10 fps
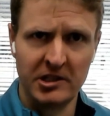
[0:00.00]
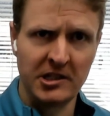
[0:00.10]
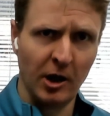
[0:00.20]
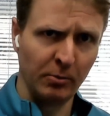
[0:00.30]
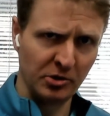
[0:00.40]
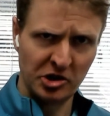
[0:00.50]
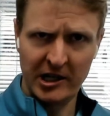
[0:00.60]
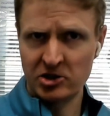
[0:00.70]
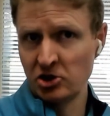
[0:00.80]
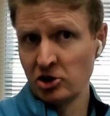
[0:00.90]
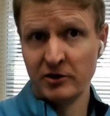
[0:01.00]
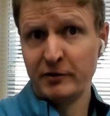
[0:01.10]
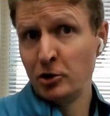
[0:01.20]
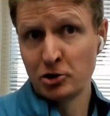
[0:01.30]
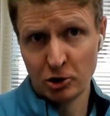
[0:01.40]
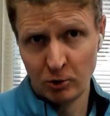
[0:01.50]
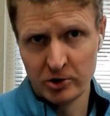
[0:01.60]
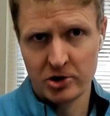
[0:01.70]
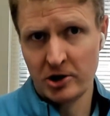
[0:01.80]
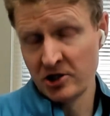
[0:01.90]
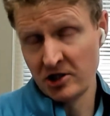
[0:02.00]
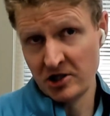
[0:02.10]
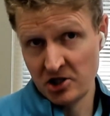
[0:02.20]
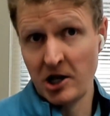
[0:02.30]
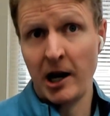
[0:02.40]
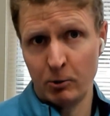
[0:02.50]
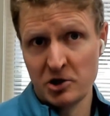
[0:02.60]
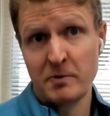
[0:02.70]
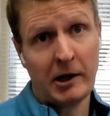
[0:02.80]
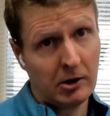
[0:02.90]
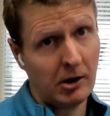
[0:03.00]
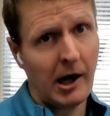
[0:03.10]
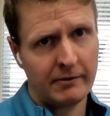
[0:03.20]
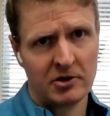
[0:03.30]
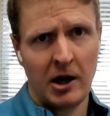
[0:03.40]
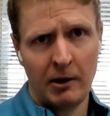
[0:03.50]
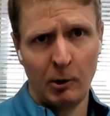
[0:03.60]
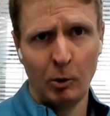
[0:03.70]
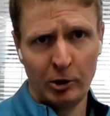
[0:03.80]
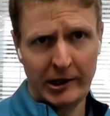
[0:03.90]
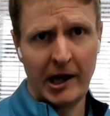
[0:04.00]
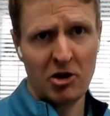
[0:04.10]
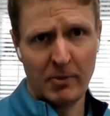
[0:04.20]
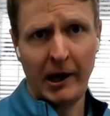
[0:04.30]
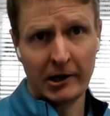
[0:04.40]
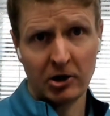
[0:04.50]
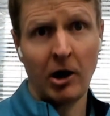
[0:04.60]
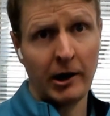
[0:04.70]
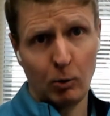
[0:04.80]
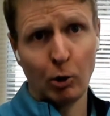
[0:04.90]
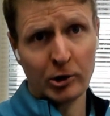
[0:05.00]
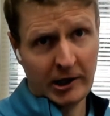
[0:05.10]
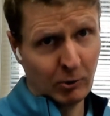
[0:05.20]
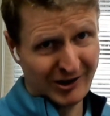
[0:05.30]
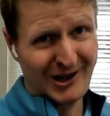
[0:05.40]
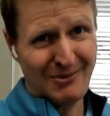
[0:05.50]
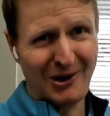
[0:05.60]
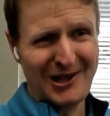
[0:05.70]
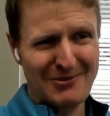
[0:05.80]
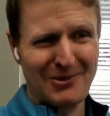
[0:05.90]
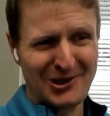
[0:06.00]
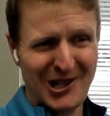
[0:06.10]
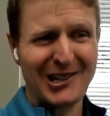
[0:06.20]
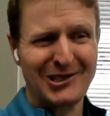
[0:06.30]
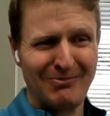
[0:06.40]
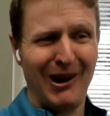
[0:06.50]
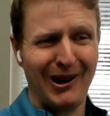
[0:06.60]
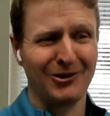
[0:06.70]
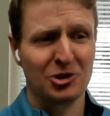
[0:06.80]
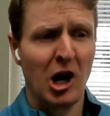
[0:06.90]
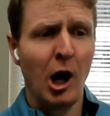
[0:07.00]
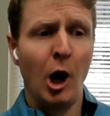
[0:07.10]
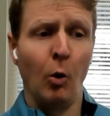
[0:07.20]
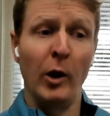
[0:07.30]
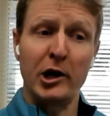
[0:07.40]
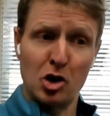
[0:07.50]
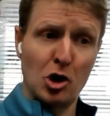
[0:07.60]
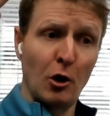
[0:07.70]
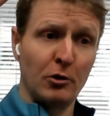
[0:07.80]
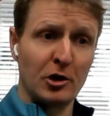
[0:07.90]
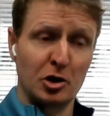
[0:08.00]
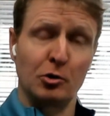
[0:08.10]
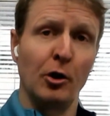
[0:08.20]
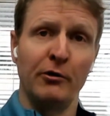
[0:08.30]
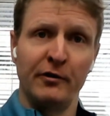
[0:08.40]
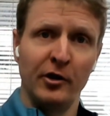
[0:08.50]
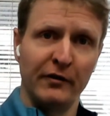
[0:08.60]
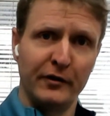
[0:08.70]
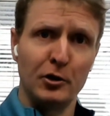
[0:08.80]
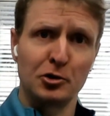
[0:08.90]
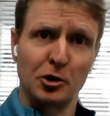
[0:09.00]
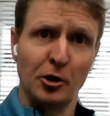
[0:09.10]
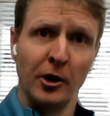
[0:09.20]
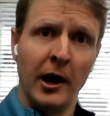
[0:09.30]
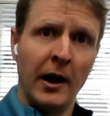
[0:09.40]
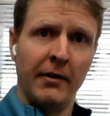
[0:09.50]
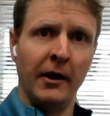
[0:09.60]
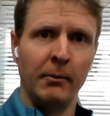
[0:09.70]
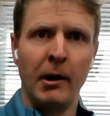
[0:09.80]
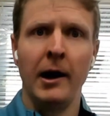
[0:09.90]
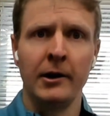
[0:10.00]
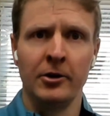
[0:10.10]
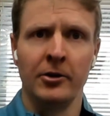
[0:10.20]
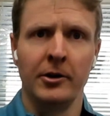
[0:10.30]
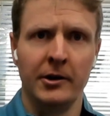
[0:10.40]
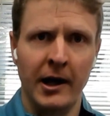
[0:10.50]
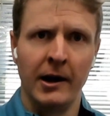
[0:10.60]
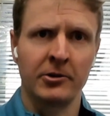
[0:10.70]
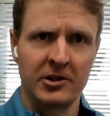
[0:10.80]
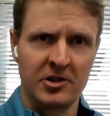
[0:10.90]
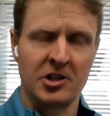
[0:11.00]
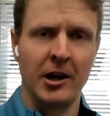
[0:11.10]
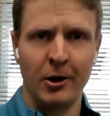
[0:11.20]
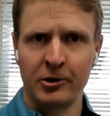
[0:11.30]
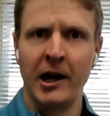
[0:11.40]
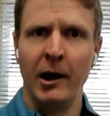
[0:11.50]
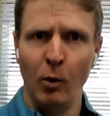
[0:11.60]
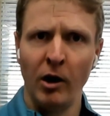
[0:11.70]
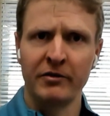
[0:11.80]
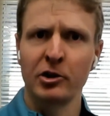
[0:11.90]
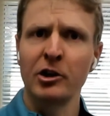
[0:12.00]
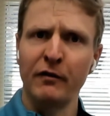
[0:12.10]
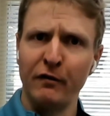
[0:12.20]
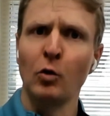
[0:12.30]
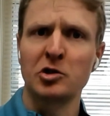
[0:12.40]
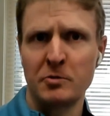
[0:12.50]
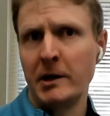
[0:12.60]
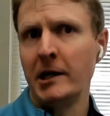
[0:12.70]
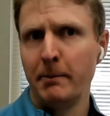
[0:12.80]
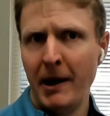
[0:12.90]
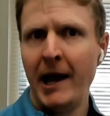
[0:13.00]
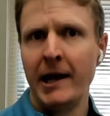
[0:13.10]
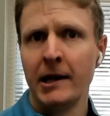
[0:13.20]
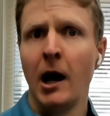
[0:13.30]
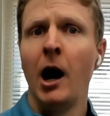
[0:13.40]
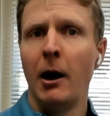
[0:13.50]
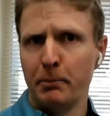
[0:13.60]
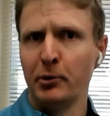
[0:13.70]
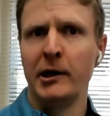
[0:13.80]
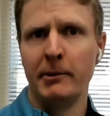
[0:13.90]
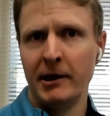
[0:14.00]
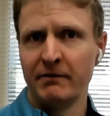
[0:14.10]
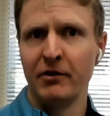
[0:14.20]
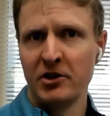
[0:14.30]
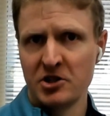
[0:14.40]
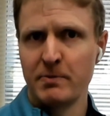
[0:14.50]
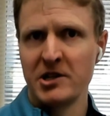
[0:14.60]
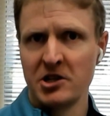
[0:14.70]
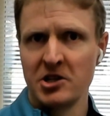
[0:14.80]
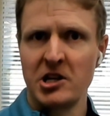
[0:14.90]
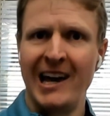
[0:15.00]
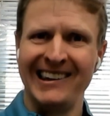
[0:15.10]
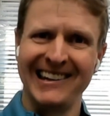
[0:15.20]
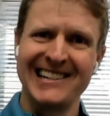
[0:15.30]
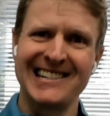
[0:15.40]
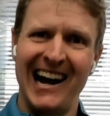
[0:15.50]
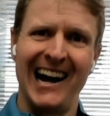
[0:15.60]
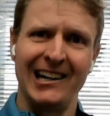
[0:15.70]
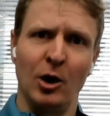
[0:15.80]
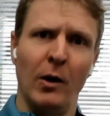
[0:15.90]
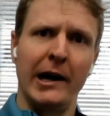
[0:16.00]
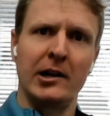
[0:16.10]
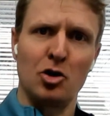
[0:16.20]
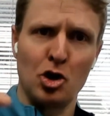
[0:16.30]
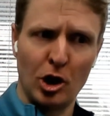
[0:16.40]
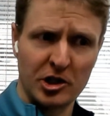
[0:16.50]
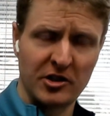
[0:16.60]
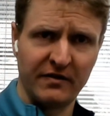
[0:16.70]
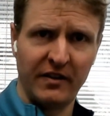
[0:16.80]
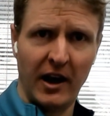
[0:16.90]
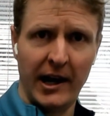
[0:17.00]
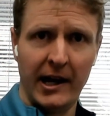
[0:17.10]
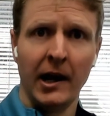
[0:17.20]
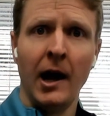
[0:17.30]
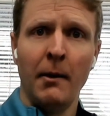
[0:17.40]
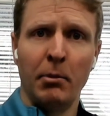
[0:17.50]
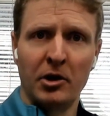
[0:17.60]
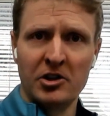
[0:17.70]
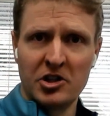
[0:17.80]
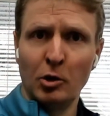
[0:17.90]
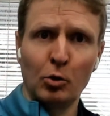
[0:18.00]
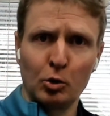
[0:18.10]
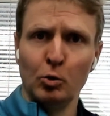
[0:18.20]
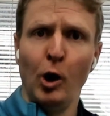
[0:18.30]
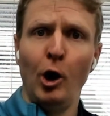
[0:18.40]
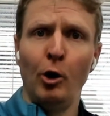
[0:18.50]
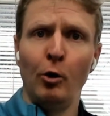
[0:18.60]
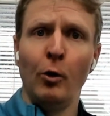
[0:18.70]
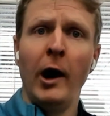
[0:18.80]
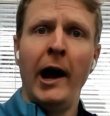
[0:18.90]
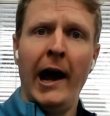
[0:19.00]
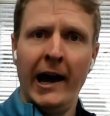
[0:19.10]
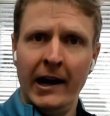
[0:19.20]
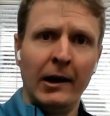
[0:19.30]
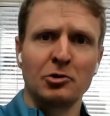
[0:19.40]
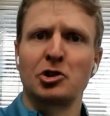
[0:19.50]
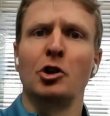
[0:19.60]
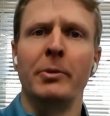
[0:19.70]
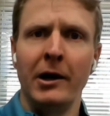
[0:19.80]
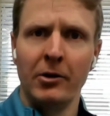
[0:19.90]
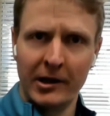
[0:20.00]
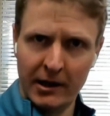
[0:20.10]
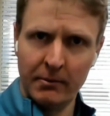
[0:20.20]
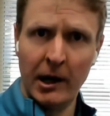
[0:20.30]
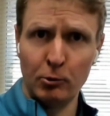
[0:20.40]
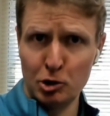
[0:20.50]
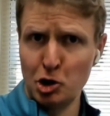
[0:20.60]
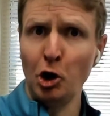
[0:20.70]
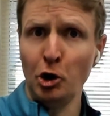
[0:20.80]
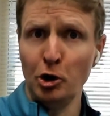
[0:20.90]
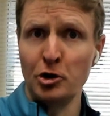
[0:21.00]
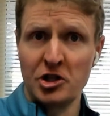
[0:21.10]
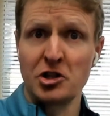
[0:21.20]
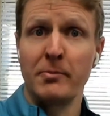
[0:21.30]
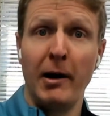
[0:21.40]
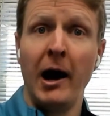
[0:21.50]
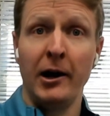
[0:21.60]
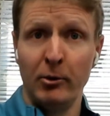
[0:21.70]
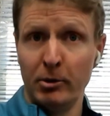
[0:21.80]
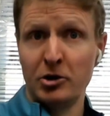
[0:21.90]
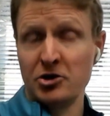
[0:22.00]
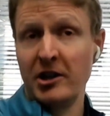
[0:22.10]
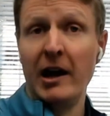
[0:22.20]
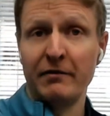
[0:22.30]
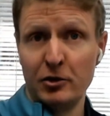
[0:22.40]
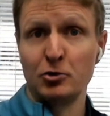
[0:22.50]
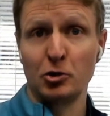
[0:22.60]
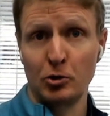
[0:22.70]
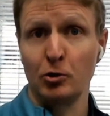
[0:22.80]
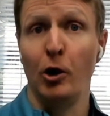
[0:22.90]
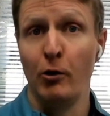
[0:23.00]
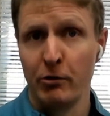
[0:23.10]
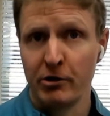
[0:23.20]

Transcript: detailed projections of the future, which is an aside, we spend a lot of time when we're engaged by a client working with them on these projection models. We can show this growth for the future. Then a buyer now can say, okay, well, if they're going to force me to pay a premium for this business, at least I know I can justify it because it'll grow and I'll still be able to get my returns as a buyer because of that future growth.